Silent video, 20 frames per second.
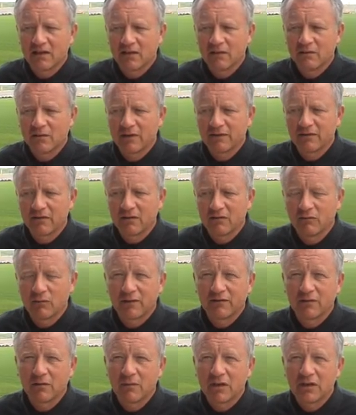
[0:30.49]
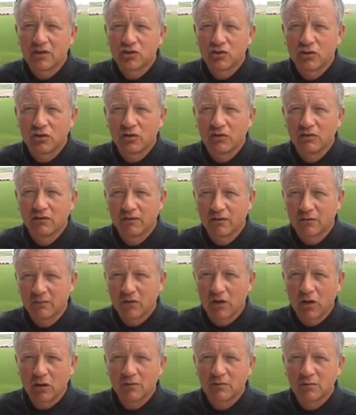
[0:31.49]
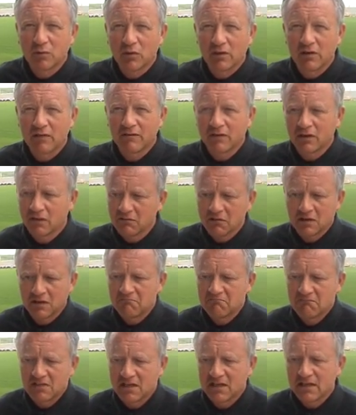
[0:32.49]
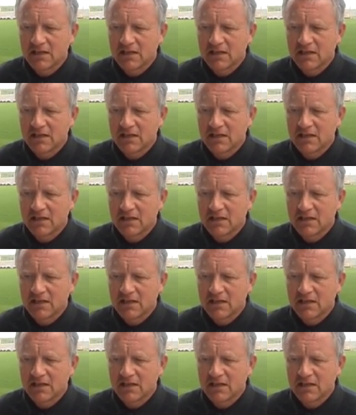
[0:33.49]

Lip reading: You know, we have to make sure from the club's point of view that